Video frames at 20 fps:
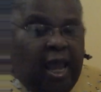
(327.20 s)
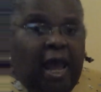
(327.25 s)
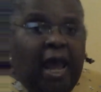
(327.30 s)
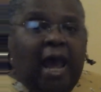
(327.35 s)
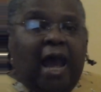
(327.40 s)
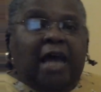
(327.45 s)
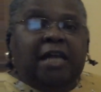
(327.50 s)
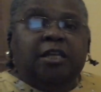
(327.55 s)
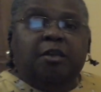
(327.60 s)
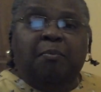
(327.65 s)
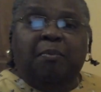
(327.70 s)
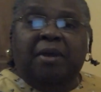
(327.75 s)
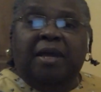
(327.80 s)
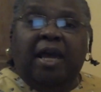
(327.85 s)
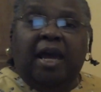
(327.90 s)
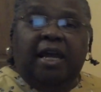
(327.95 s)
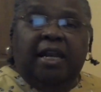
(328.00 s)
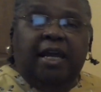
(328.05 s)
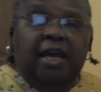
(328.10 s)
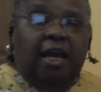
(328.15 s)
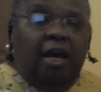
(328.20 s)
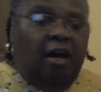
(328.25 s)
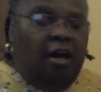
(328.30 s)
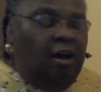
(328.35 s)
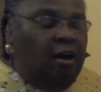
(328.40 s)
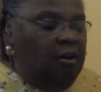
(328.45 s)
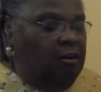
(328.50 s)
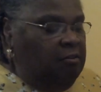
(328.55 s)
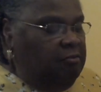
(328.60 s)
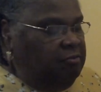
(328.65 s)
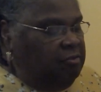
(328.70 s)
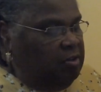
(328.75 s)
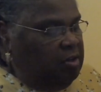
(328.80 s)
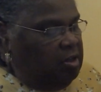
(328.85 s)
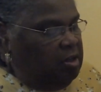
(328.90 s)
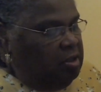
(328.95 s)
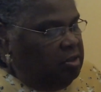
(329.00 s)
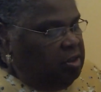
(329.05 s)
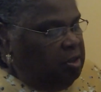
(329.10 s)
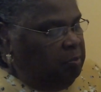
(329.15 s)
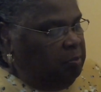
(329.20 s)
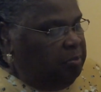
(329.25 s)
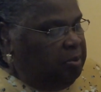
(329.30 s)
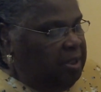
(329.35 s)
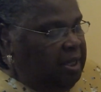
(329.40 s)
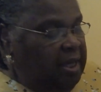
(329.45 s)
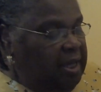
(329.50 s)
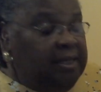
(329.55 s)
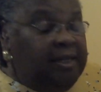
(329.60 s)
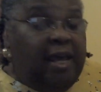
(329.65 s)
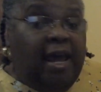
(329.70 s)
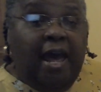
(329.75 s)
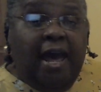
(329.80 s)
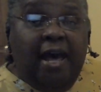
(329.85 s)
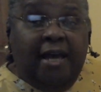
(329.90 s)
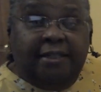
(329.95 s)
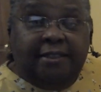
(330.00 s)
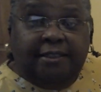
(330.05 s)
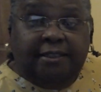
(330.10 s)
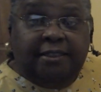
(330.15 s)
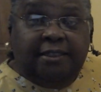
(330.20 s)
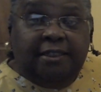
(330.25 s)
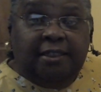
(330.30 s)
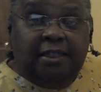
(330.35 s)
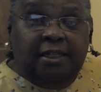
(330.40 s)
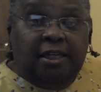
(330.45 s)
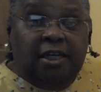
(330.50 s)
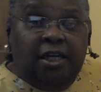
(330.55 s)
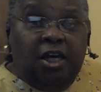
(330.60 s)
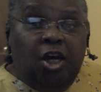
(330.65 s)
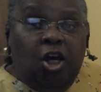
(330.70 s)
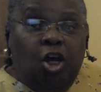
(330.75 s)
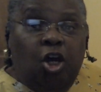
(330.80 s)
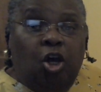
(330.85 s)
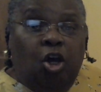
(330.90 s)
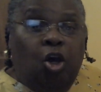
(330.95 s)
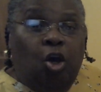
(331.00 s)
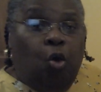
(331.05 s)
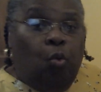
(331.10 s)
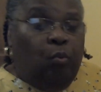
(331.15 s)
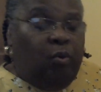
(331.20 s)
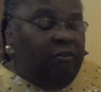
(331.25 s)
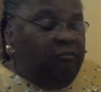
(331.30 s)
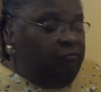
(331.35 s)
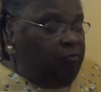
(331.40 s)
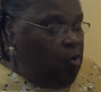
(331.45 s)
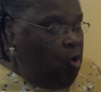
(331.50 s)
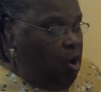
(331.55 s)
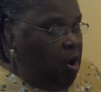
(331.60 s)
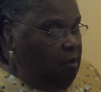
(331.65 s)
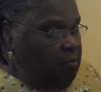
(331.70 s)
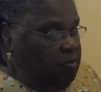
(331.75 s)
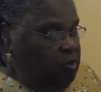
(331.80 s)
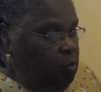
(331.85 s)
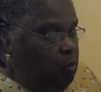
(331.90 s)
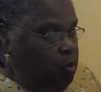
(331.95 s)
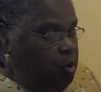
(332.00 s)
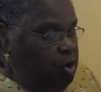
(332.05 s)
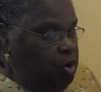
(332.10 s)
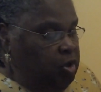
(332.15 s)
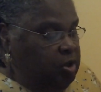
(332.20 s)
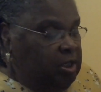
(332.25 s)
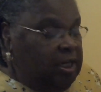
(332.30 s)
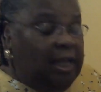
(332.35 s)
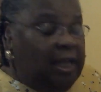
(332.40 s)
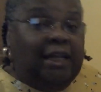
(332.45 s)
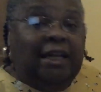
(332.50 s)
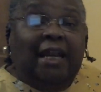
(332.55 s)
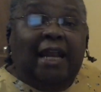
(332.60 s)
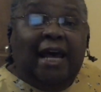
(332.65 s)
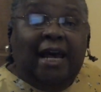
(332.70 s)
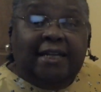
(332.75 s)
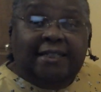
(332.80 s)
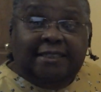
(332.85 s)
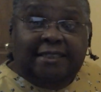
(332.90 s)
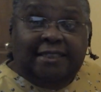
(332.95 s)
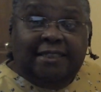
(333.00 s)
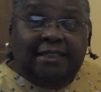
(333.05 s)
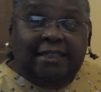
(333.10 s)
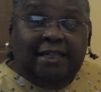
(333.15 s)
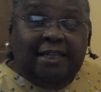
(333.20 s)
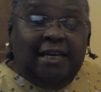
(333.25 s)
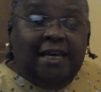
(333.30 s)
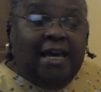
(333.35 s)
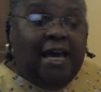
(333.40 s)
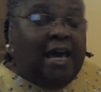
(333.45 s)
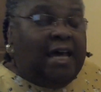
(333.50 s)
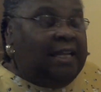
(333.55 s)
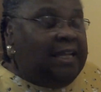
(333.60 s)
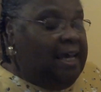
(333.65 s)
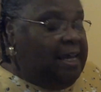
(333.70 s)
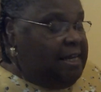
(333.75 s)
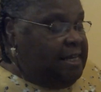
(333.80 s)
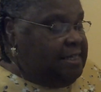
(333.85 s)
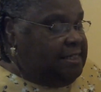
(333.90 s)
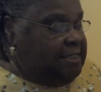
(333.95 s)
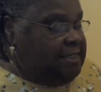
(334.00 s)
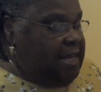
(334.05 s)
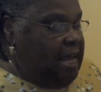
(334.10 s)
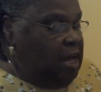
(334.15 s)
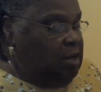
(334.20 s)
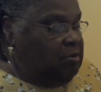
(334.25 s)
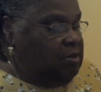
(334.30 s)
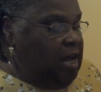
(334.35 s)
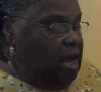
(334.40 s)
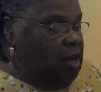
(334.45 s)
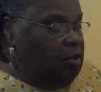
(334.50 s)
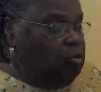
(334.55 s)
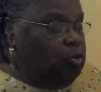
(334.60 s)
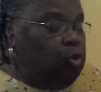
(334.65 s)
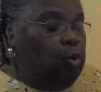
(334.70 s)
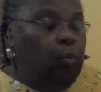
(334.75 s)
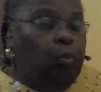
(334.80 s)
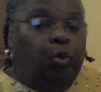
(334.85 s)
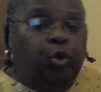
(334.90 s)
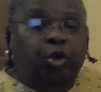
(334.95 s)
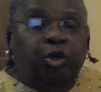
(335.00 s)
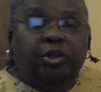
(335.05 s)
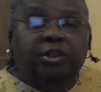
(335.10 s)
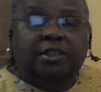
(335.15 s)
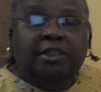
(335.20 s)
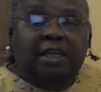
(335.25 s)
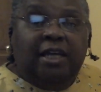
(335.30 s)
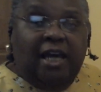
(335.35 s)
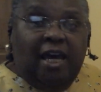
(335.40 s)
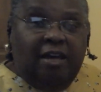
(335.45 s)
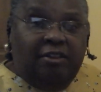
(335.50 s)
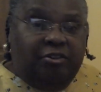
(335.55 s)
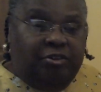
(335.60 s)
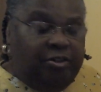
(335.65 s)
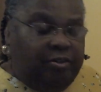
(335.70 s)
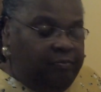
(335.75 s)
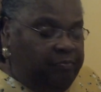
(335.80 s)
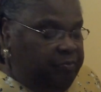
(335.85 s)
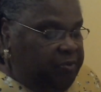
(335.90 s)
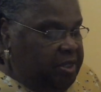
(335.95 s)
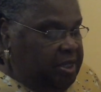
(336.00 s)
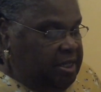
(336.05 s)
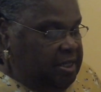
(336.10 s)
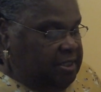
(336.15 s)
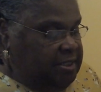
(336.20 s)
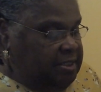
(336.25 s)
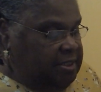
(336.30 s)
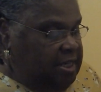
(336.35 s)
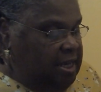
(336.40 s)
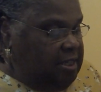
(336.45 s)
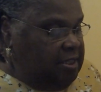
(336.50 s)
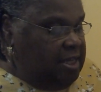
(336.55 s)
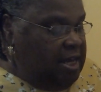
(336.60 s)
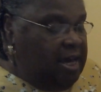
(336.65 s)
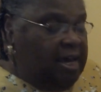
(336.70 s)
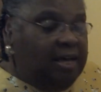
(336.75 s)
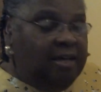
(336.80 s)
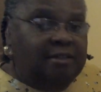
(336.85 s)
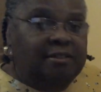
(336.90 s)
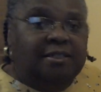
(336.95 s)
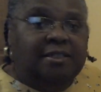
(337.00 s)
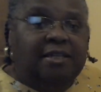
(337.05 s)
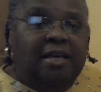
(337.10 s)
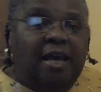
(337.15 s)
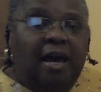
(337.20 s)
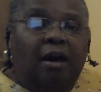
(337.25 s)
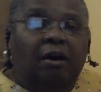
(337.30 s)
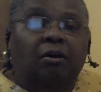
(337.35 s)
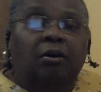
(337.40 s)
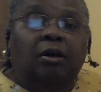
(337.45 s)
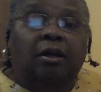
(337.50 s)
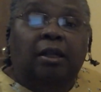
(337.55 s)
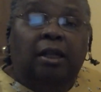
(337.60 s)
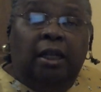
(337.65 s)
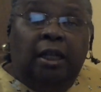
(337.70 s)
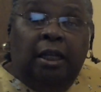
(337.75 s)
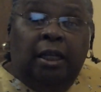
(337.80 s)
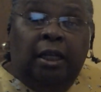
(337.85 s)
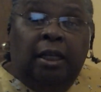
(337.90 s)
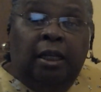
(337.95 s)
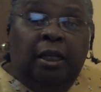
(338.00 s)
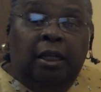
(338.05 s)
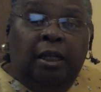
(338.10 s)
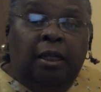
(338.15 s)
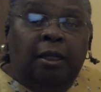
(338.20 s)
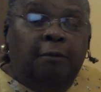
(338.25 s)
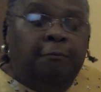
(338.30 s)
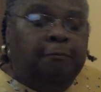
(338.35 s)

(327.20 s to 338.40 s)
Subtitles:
at the beginning of the blend et, we form the word let. Let us sound out the word together. Say the L sound, l.